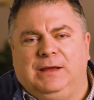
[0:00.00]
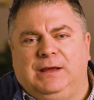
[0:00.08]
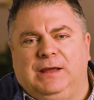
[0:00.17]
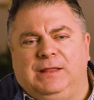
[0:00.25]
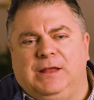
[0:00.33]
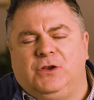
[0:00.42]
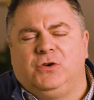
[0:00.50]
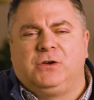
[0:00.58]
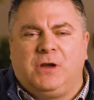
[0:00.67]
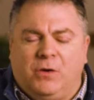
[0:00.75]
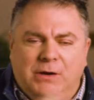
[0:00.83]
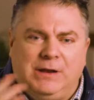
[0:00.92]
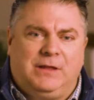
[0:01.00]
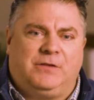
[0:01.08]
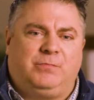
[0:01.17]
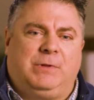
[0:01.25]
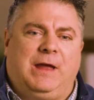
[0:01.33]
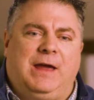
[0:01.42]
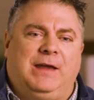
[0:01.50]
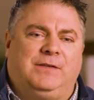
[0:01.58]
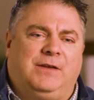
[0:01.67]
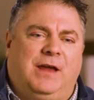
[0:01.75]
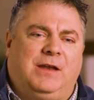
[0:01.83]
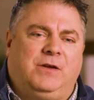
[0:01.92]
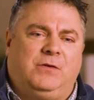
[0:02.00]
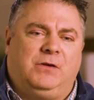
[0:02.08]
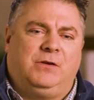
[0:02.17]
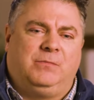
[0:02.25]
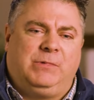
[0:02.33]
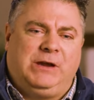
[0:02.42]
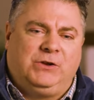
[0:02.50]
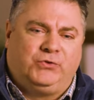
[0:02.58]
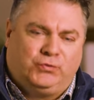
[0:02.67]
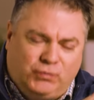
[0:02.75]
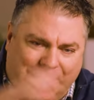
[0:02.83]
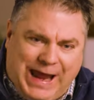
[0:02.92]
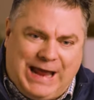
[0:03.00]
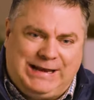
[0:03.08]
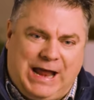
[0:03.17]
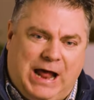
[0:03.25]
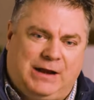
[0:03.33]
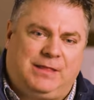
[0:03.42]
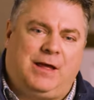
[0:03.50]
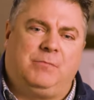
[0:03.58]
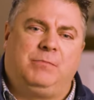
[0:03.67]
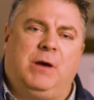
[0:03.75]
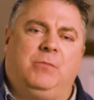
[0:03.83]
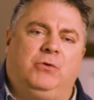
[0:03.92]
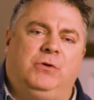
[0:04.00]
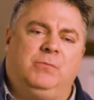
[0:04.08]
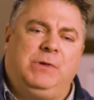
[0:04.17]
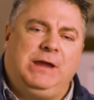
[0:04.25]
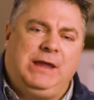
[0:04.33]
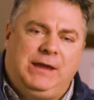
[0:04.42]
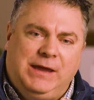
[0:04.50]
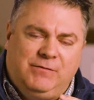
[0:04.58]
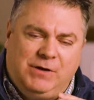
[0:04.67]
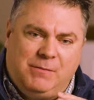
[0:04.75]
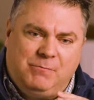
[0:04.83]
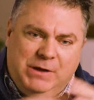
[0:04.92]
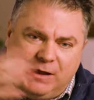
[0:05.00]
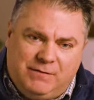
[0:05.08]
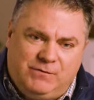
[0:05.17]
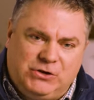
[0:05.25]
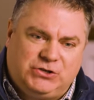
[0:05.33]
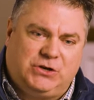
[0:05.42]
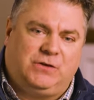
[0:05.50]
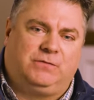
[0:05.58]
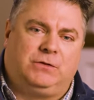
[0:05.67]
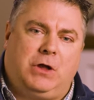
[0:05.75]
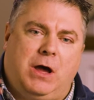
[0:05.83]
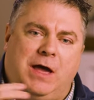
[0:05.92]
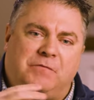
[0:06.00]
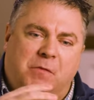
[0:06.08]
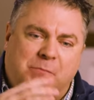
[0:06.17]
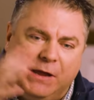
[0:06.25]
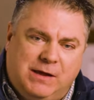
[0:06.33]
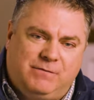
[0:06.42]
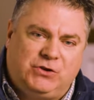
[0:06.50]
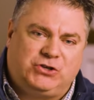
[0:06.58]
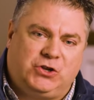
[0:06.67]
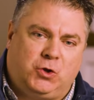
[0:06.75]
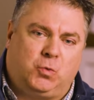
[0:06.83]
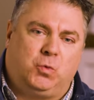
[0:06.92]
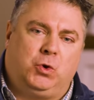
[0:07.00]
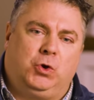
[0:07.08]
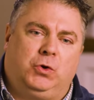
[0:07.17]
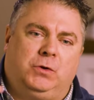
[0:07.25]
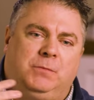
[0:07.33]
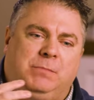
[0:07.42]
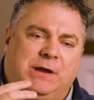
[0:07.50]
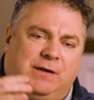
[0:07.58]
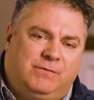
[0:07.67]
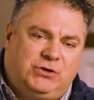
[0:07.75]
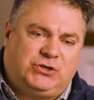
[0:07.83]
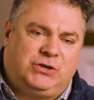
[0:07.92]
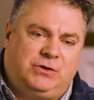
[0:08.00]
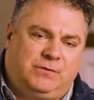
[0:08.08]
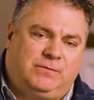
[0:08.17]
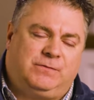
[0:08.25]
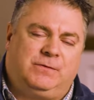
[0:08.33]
and then you're going to this place, and you're you're being dragged out of that bubble. You're being given a bigger vision of life, a bigger vision of the world, a bigger vision of